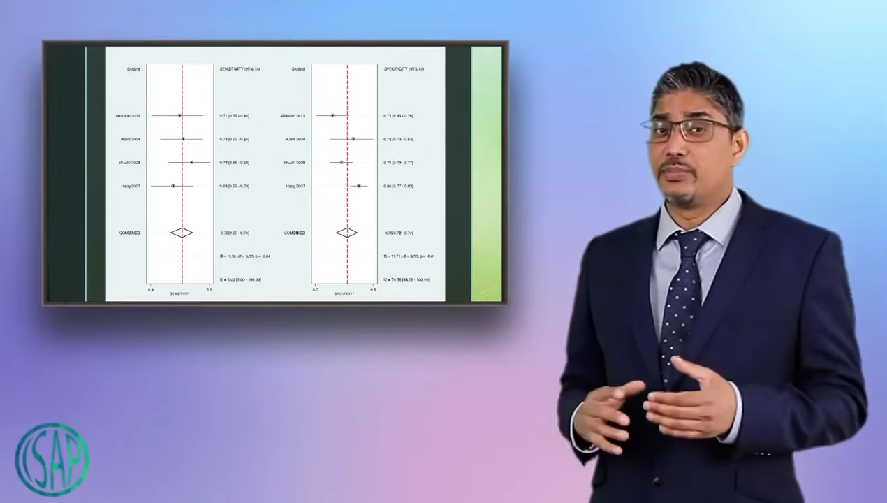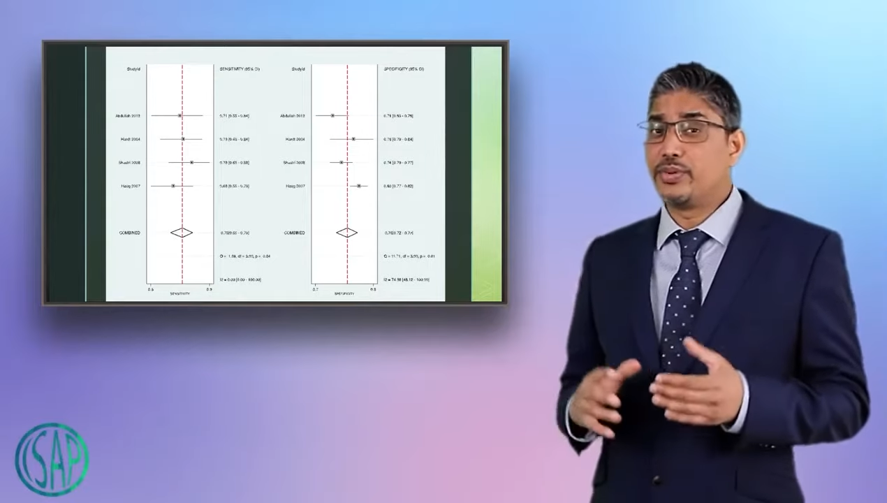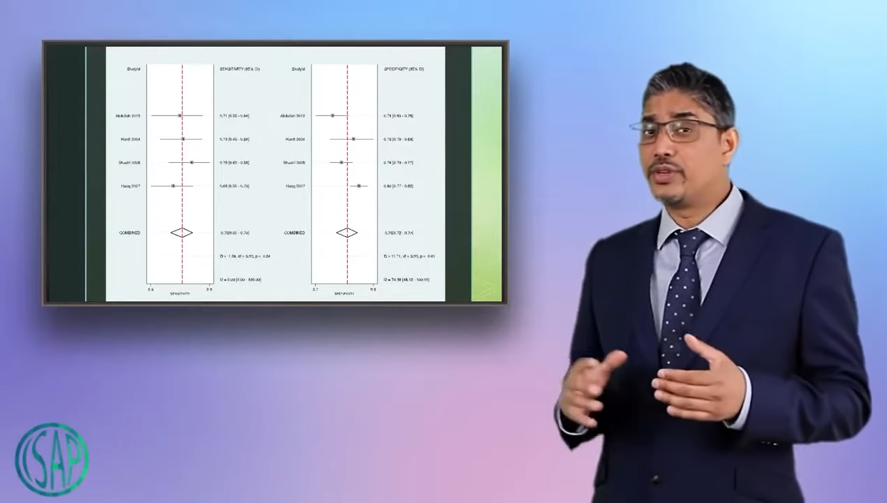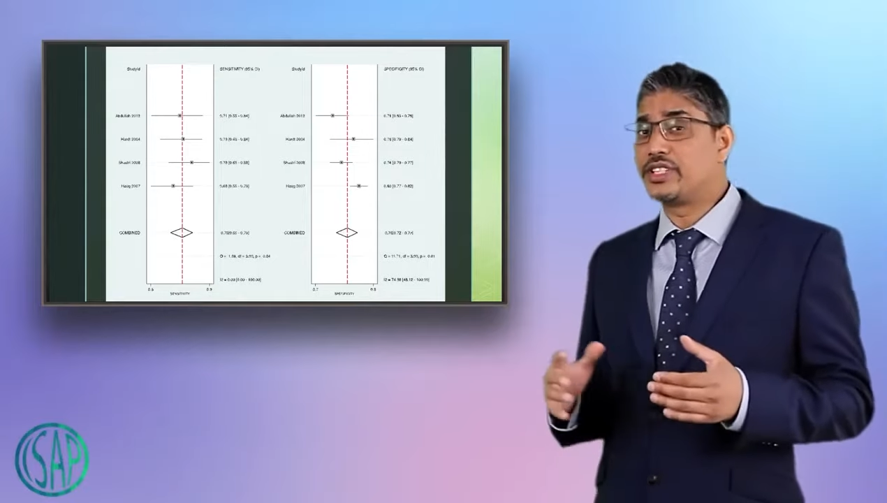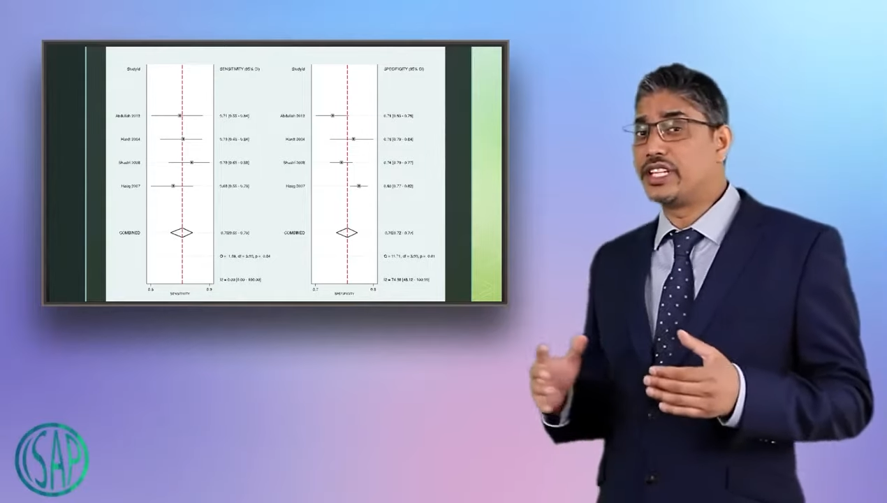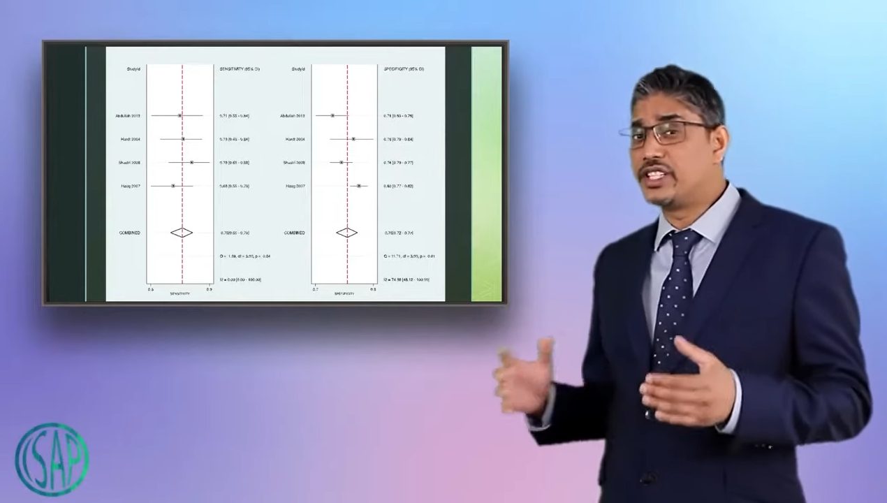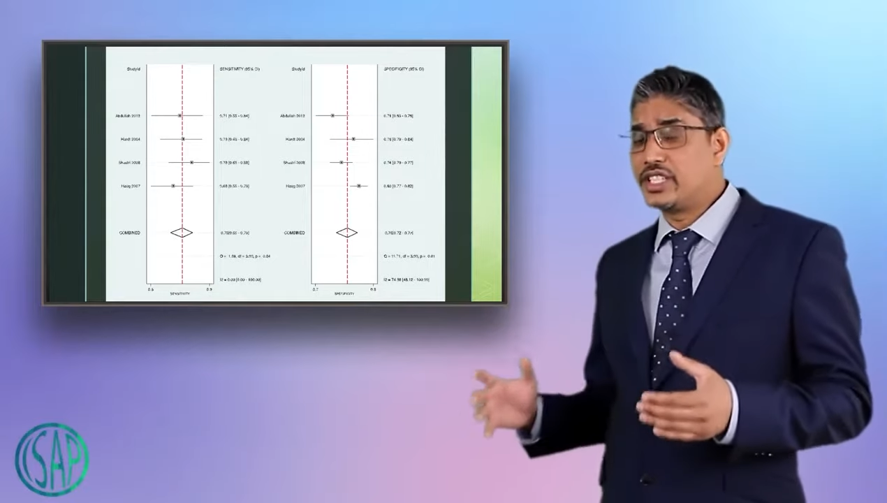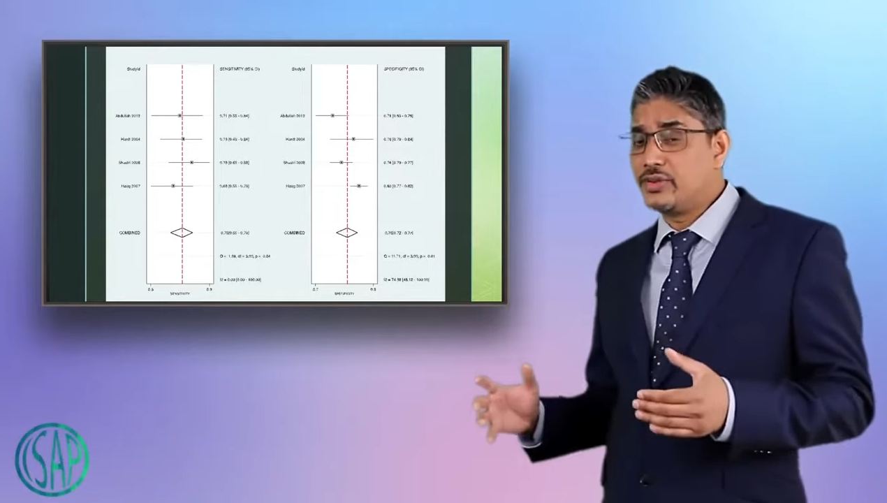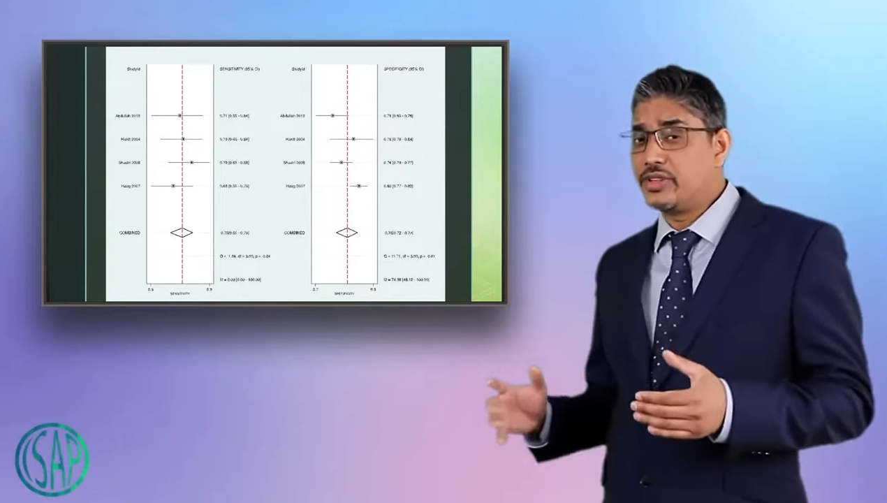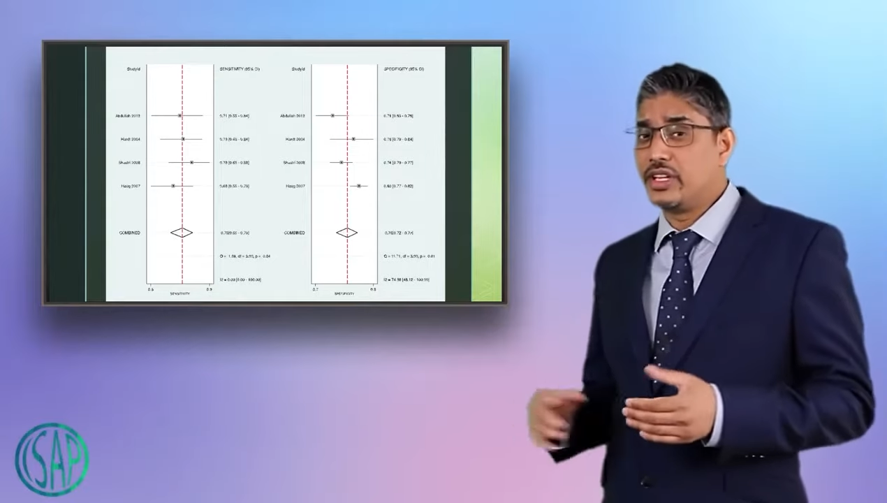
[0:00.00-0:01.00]
pooled
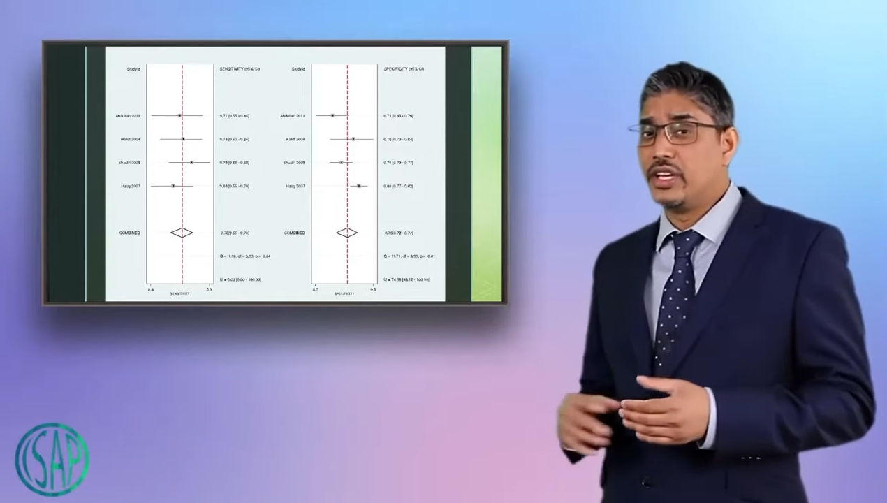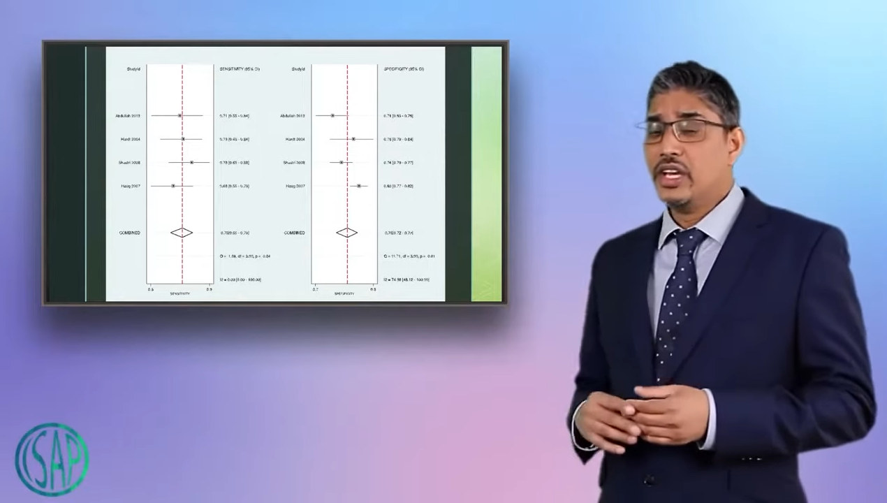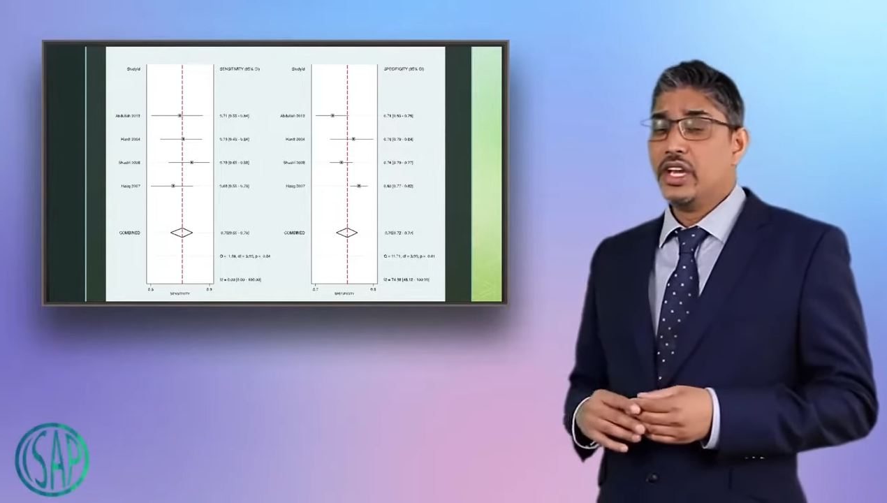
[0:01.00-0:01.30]
sensitivity